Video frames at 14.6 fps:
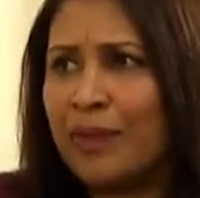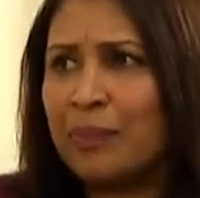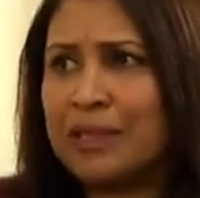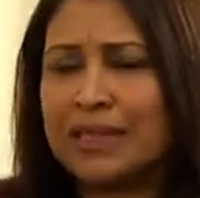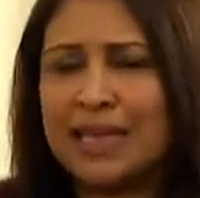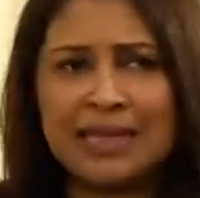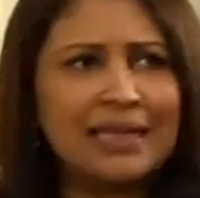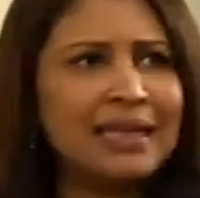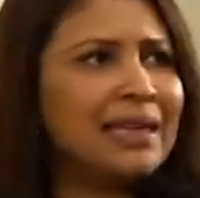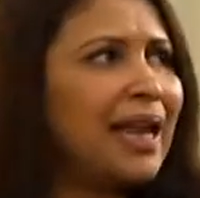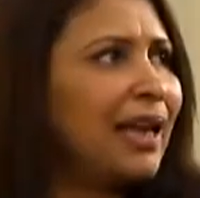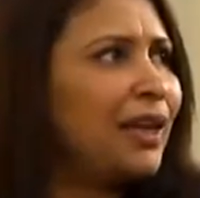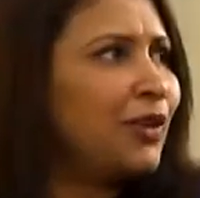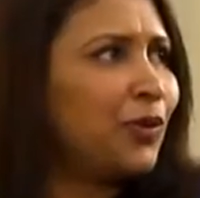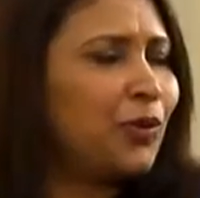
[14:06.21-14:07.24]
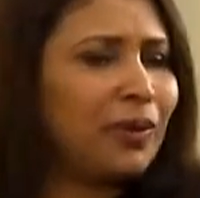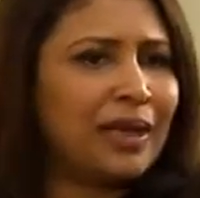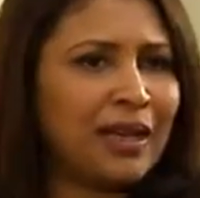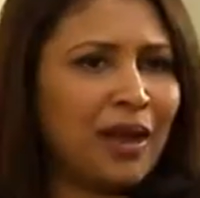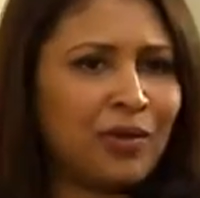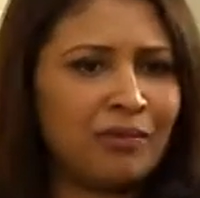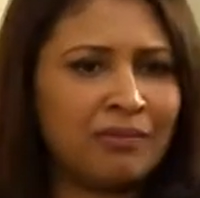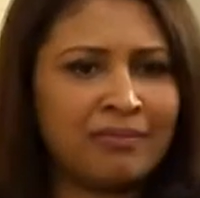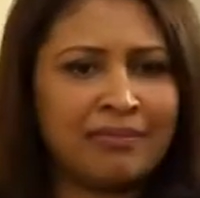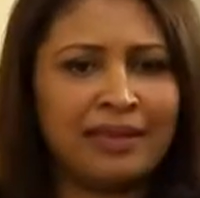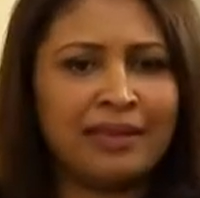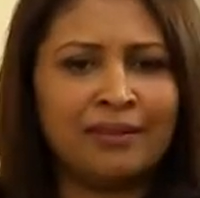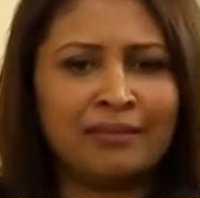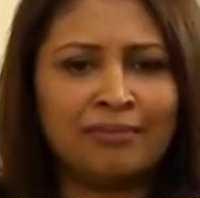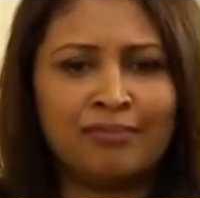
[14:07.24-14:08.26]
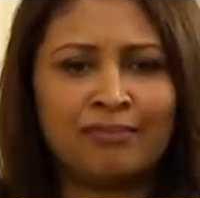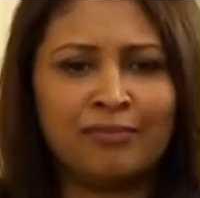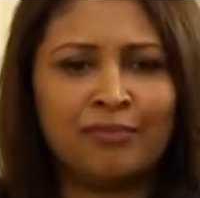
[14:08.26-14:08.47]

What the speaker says: Because they think like, okay, now in